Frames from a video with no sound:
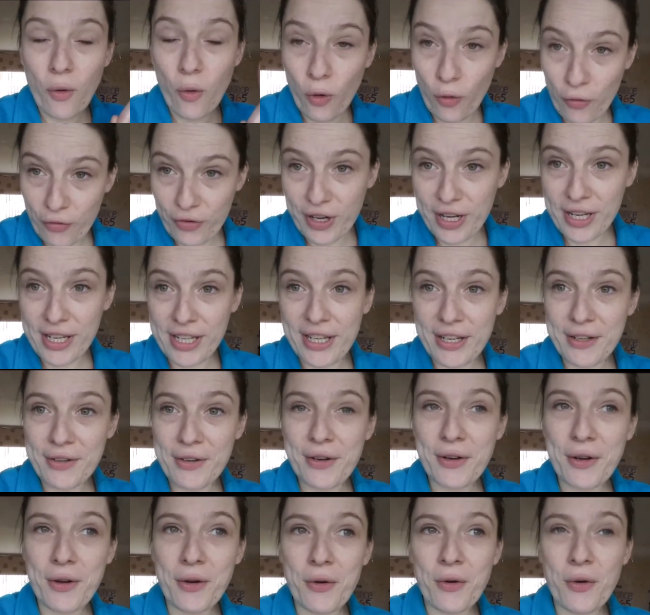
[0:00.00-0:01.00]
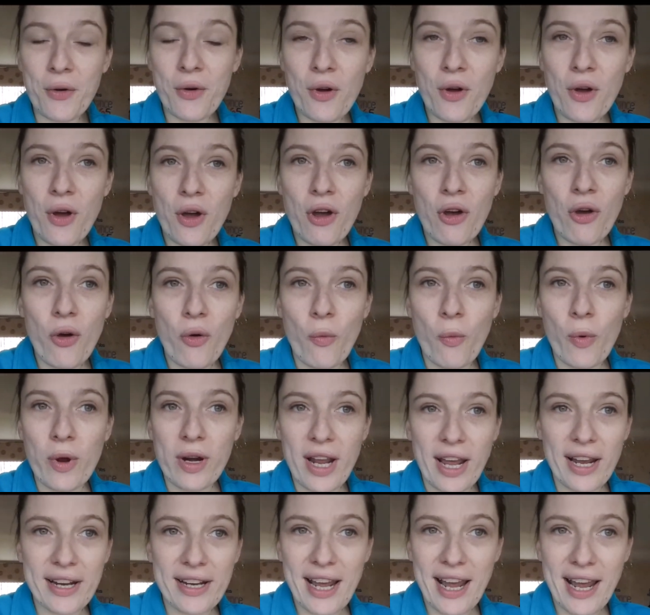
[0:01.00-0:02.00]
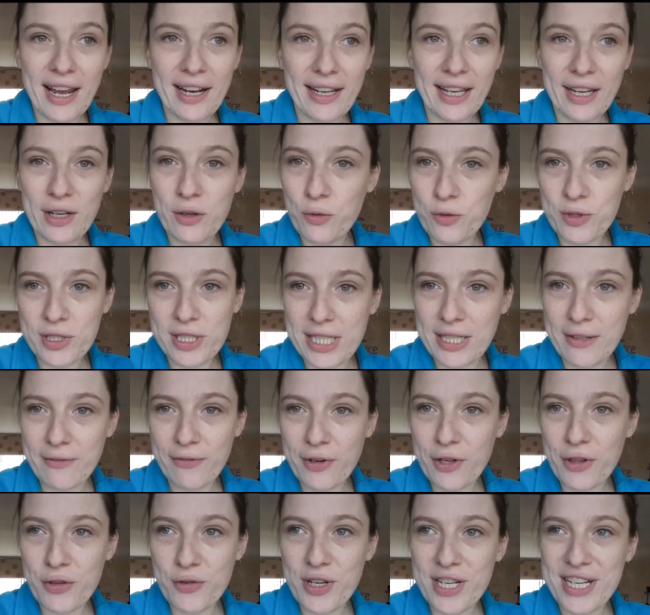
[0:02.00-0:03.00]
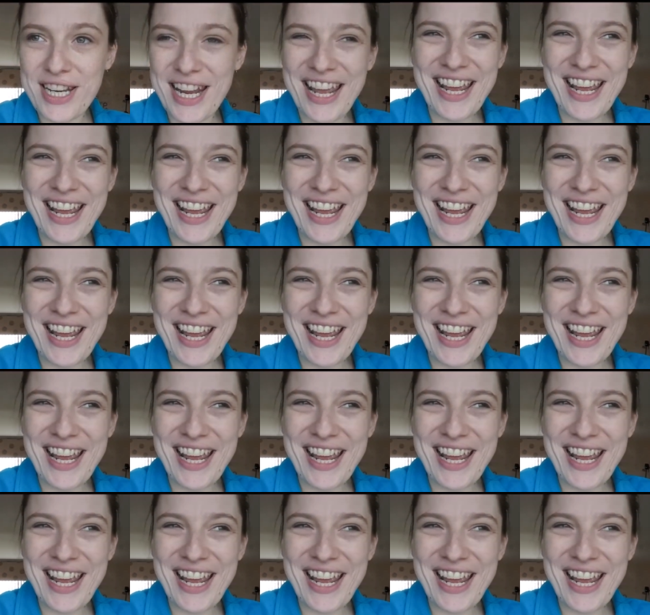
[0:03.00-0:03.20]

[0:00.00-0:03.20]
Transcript: over a year ago when I'd had like no sleep for three